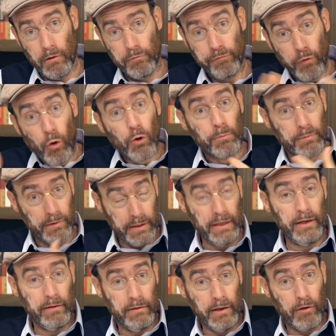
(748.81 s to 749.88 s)
formed
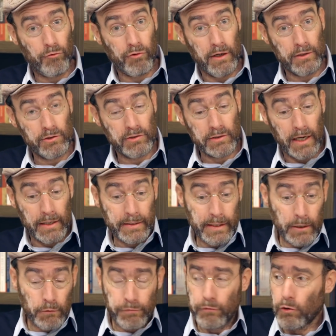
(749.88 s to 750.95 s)
in Israeli
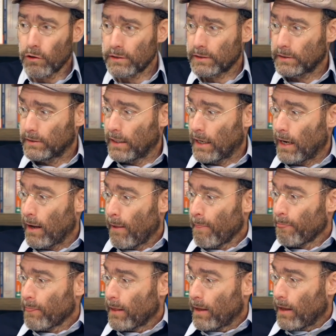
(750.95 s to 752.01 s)
society, and of course
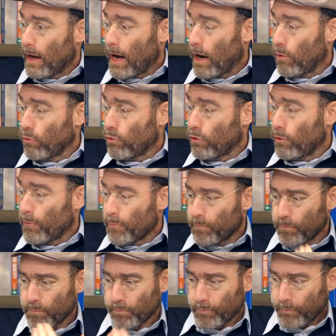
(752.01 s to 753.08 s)
our
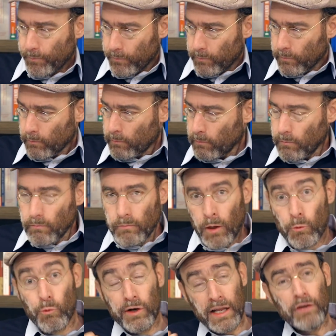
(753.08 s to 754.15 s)

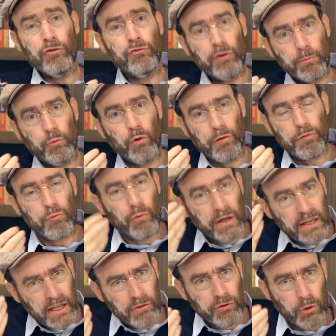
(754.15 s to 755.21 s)
relationship with
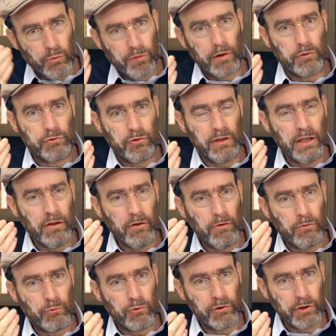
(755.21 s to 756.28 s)
religion, with our
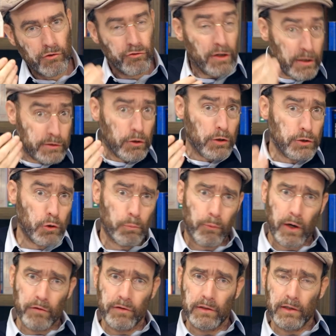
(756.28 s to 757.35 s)
tradition, is also
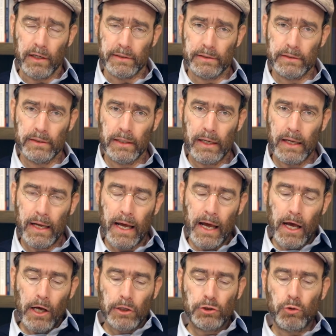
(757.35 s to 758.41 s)
privatized.
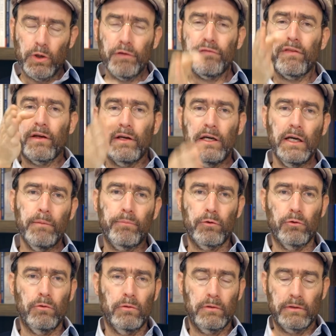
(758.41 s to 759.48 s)
So if the
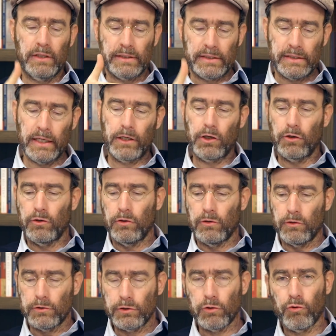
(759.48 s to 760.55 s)
Hebrew, the
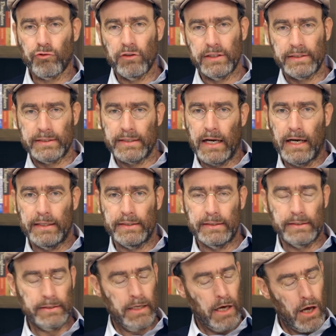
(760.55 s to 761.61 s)
secular socialist
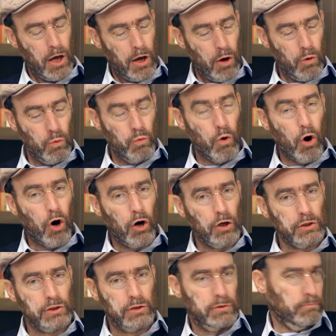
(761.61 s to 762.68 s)
Zionist,
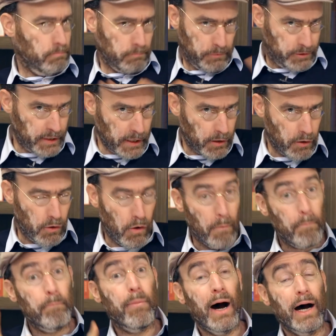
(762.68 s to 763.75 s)
was secular
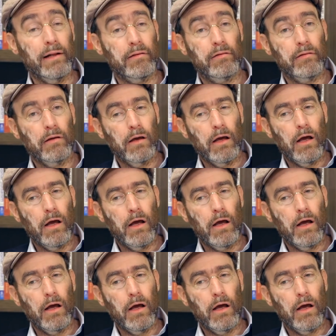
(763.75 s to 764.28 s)
but